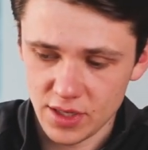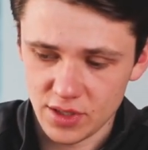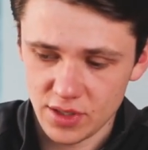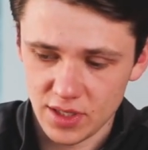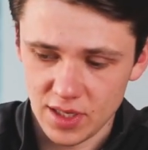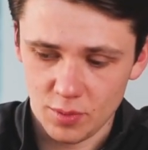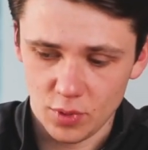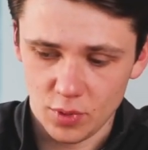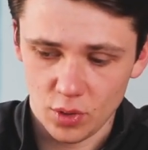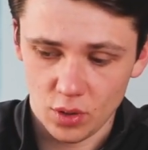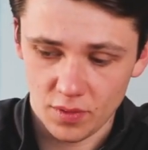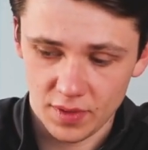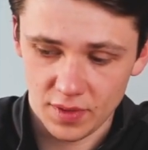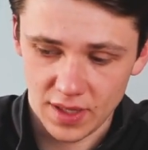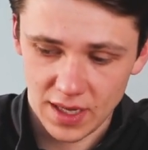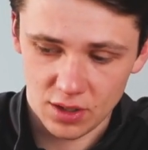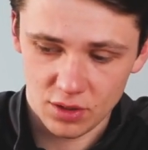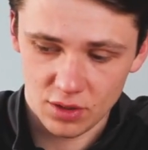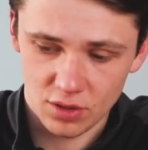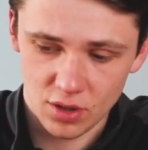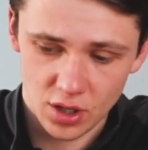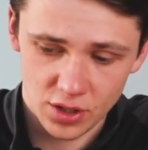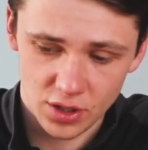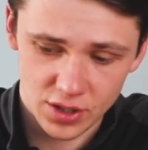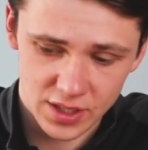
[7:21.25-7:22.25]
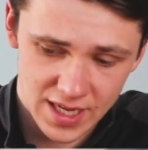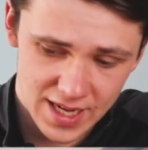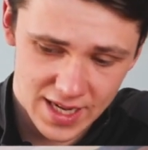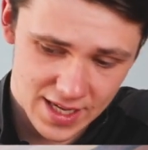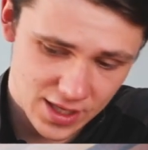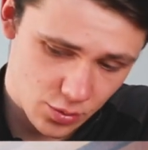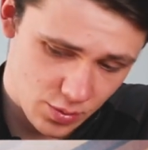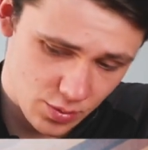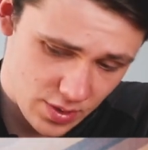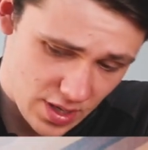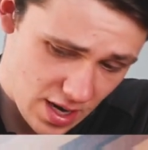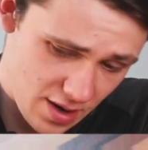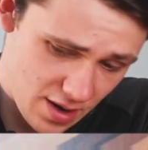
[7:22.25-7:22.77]
So then we're looking for that cross
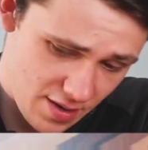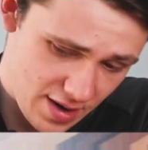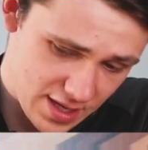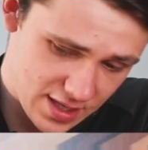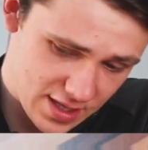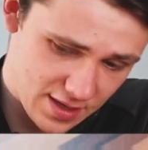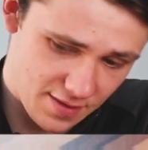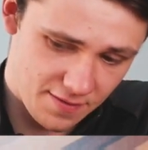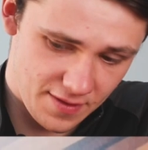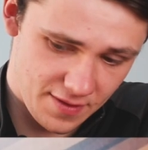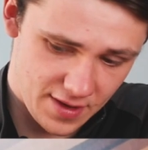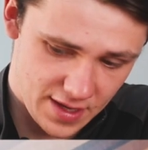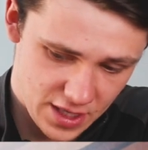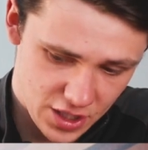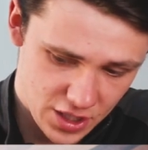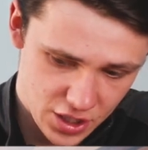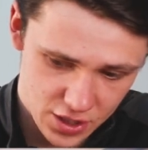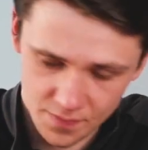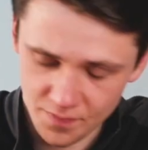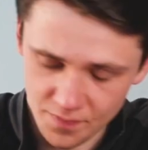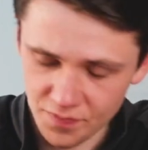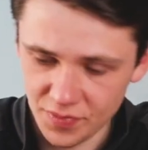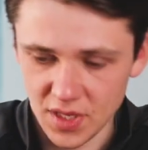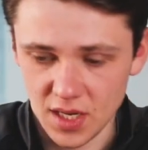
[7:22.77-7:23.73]
into an area to finish.